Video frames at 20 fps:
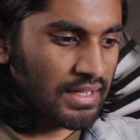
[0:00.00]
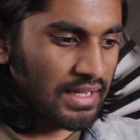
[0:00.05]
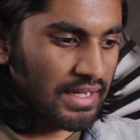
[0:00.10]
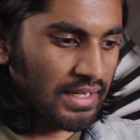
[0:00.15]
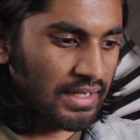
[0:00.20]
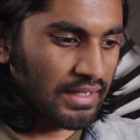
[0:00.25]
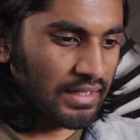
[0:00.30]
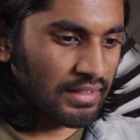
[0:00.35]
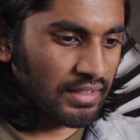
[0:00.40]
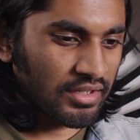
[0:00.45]

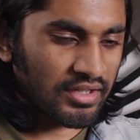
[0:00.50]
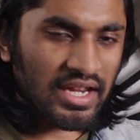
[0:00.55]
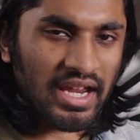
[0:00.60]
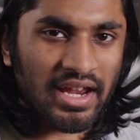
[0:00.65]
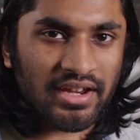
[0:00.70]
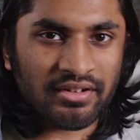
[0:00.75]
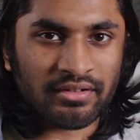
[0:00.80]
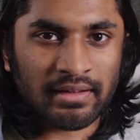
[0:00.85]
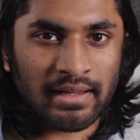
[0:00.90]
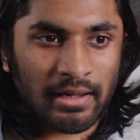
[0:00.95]
And
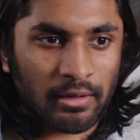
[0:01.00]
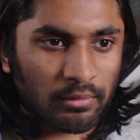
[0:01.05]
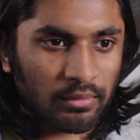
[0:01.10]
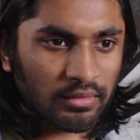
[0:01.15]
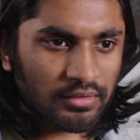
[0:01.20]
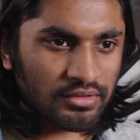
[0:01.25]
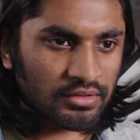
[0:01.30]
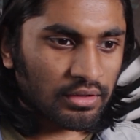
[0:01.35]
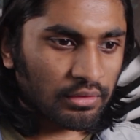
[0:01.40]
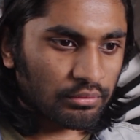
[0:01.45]
occasionally
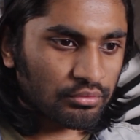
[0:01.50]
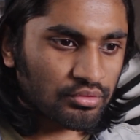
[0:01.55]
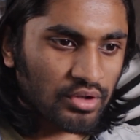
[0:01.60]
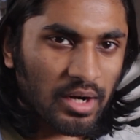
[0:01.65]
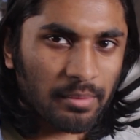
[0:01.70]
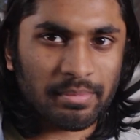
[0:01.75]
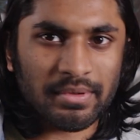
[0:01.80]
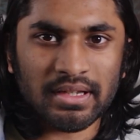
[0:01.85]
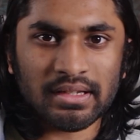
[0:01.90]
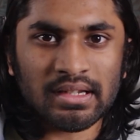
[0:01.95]
I'll, you know,
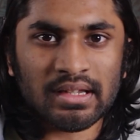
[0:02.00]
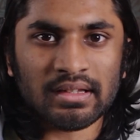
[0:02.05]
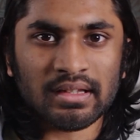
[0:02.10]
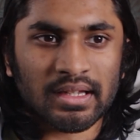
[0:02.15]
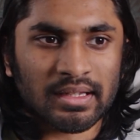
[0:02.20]
drop in and,